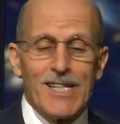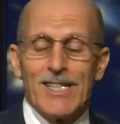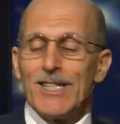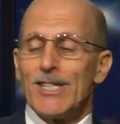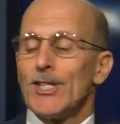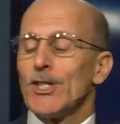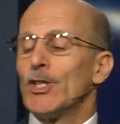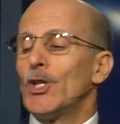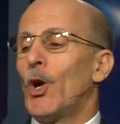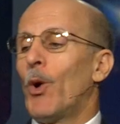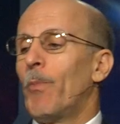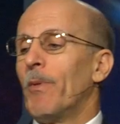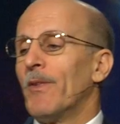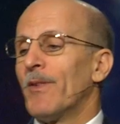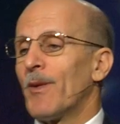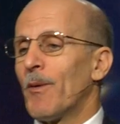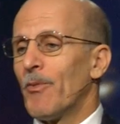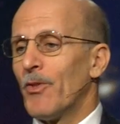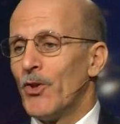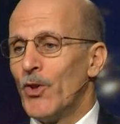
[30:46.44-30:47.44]
She
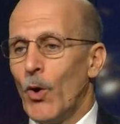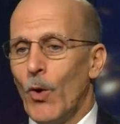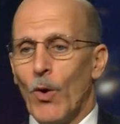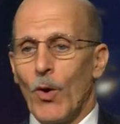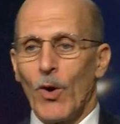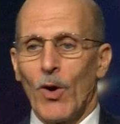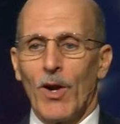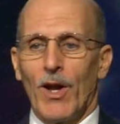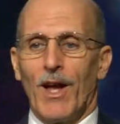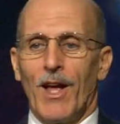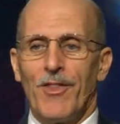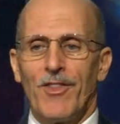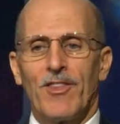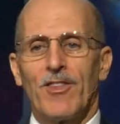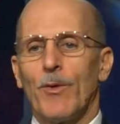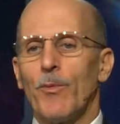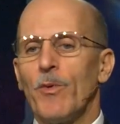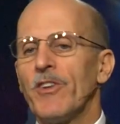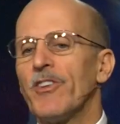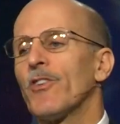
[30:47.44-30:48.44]
opens up the door, and they
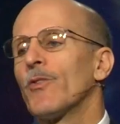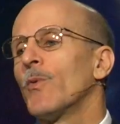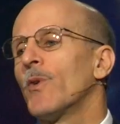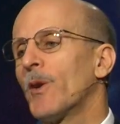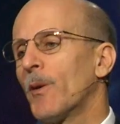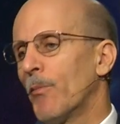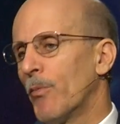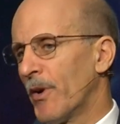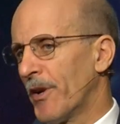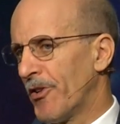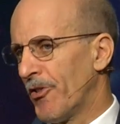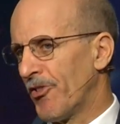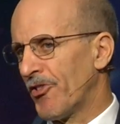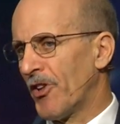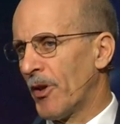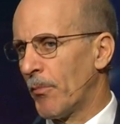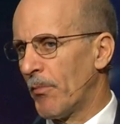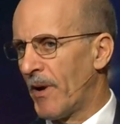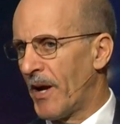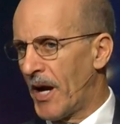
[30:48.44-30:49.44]
said, we just want to bring your
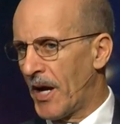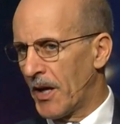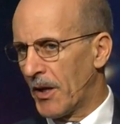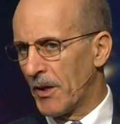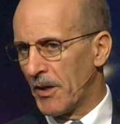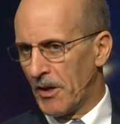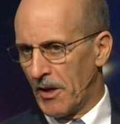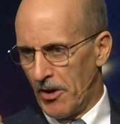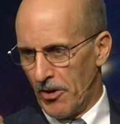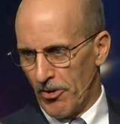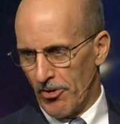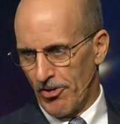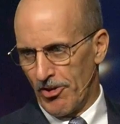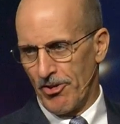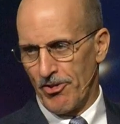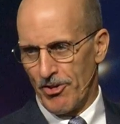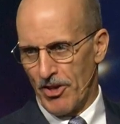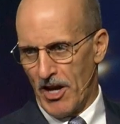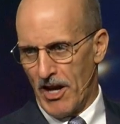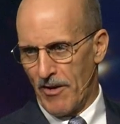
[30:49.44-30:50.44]
son back, and here's
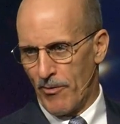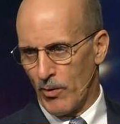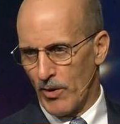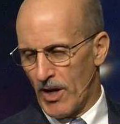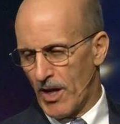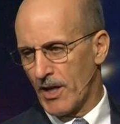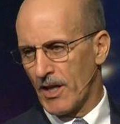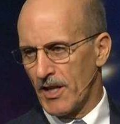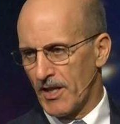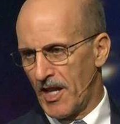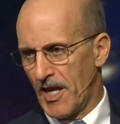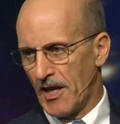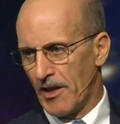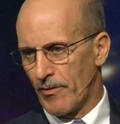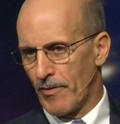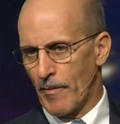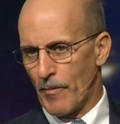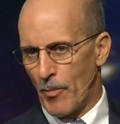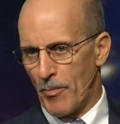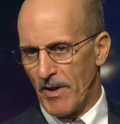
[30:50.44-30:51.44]
his knife. We're not going to take it
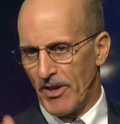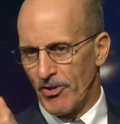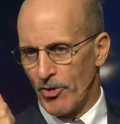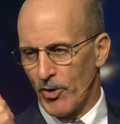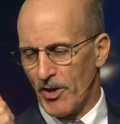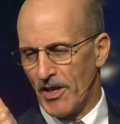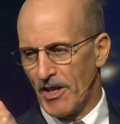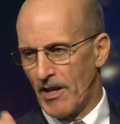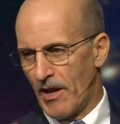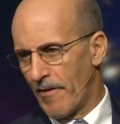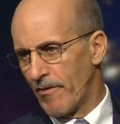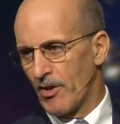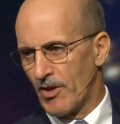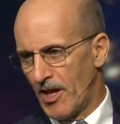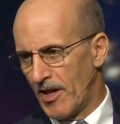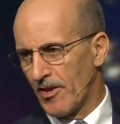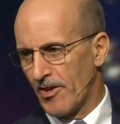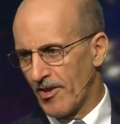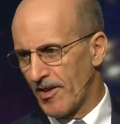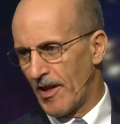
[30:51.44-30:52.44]
from him. Make sure he never
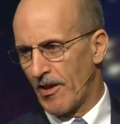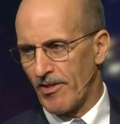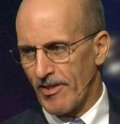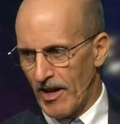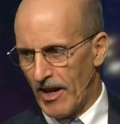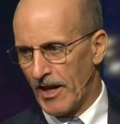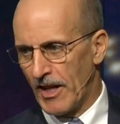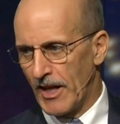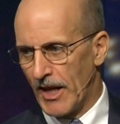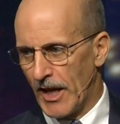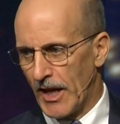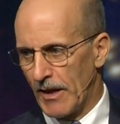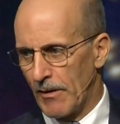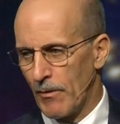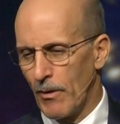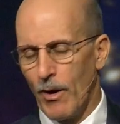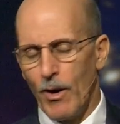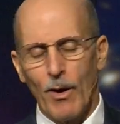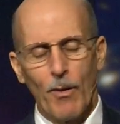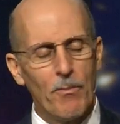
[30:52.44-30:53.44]
takes this outside again.
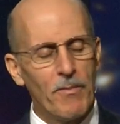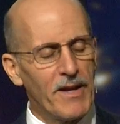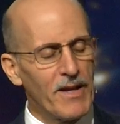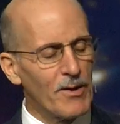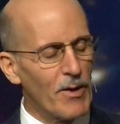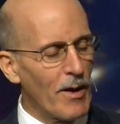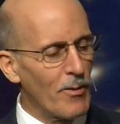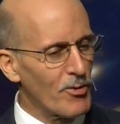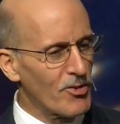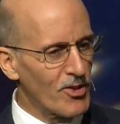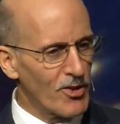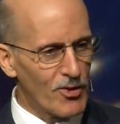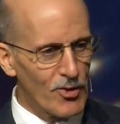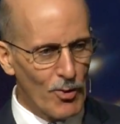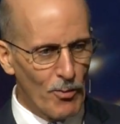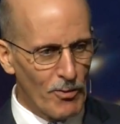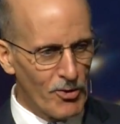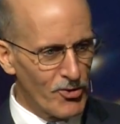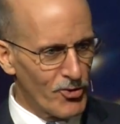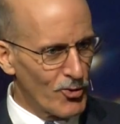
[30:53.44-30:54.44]
Oh, man, I was in
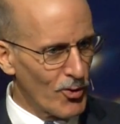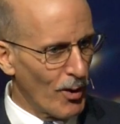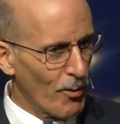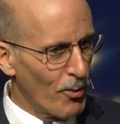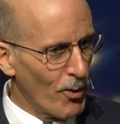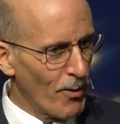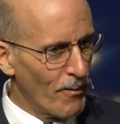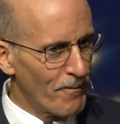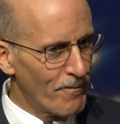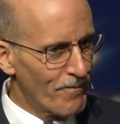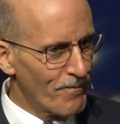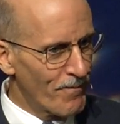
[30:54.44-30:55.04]
so much trouble.